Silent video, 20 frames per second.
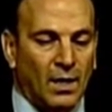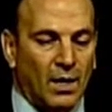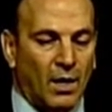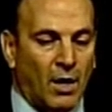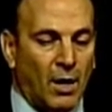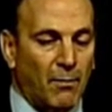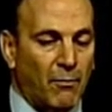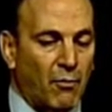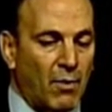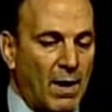
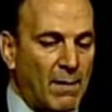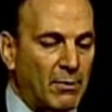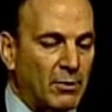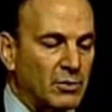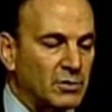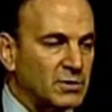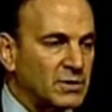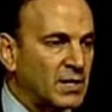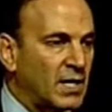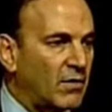Our
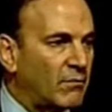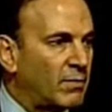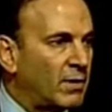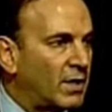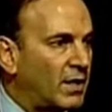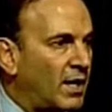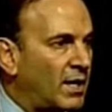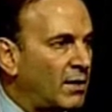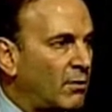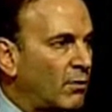parameters have
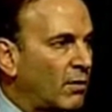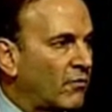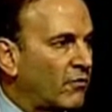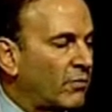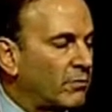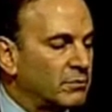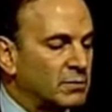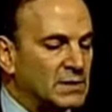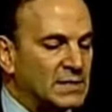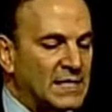been anywhere
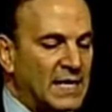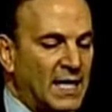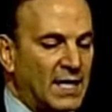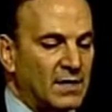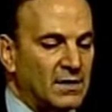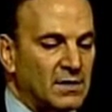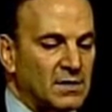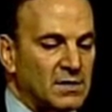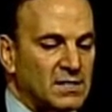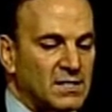from
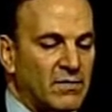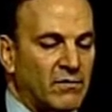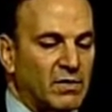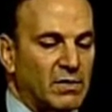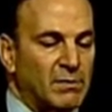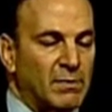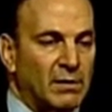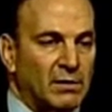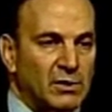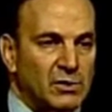10 to
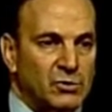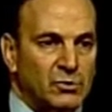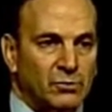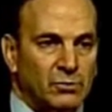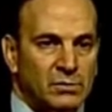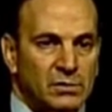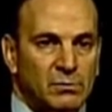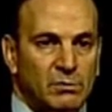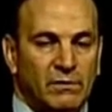70 millijoules.